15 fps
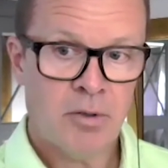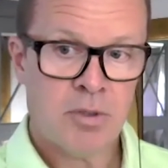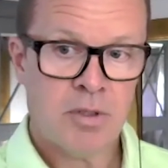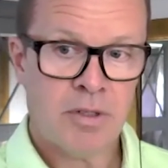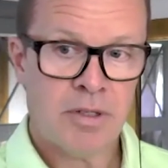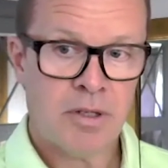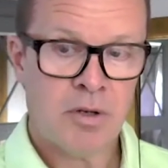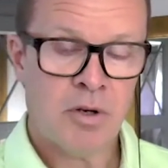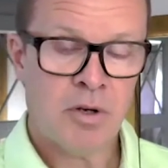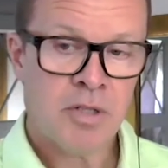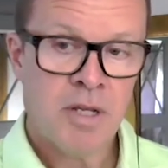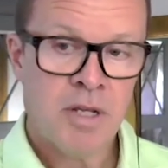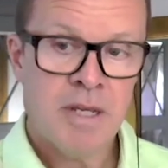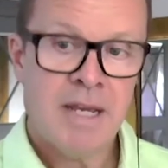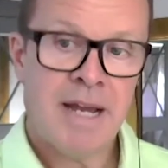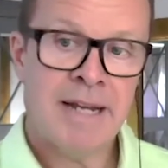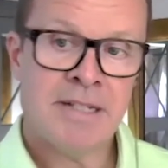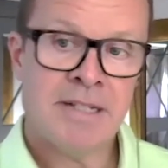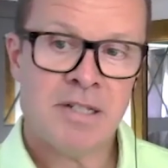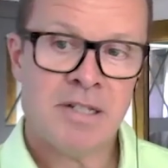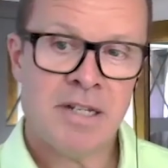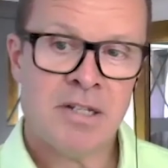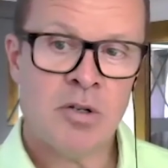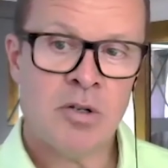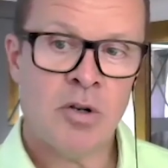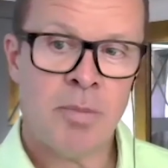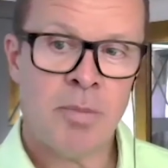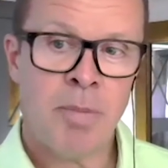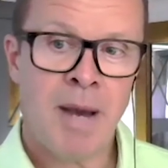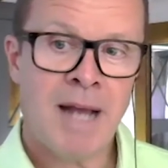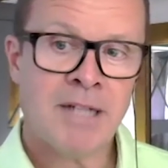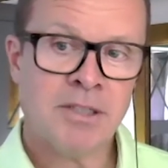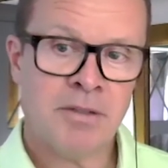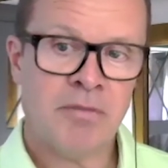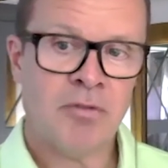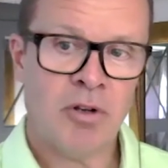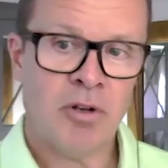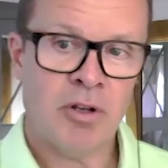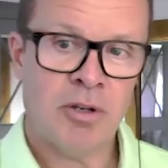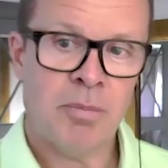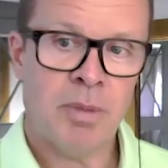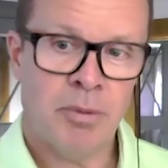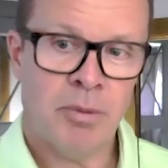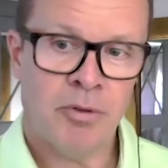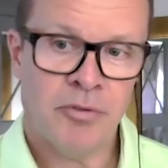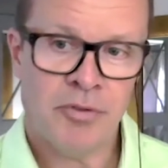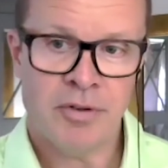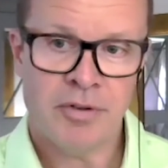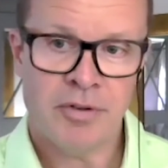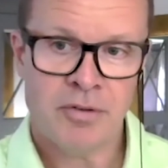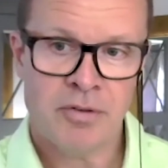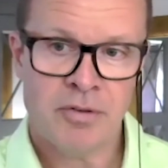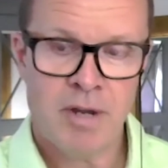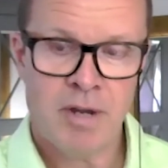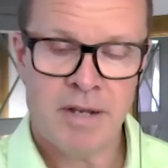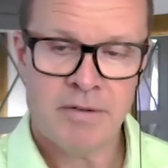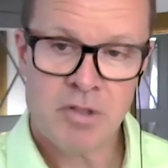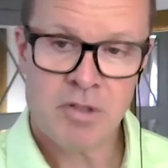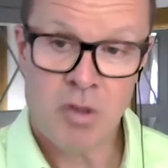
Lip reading: You're always looking at cost. And it's not a passion for a lot of people to rent.